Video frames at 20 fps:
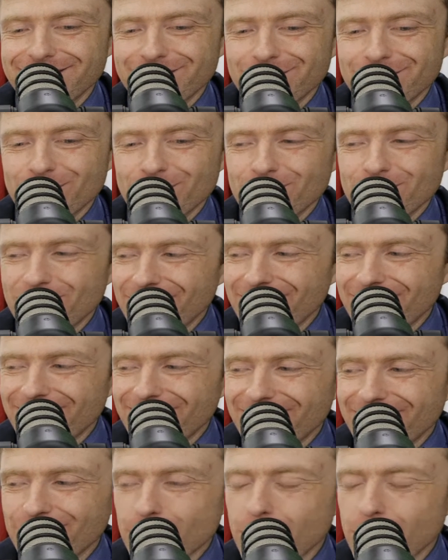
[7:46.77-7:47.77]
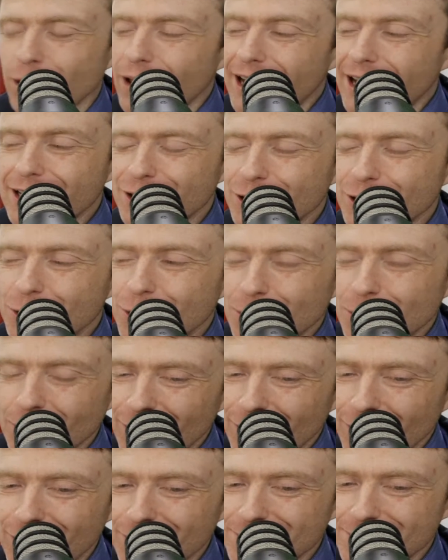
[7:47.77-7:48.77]
where black looter
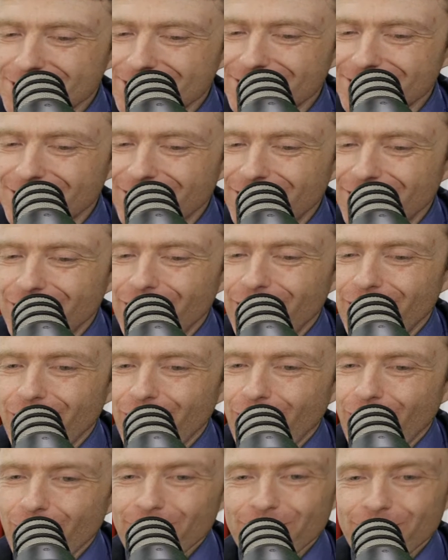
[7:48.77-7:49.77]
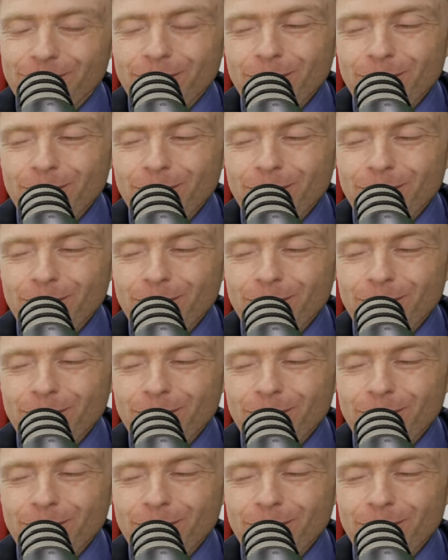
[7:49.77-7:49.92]
mobs are voting.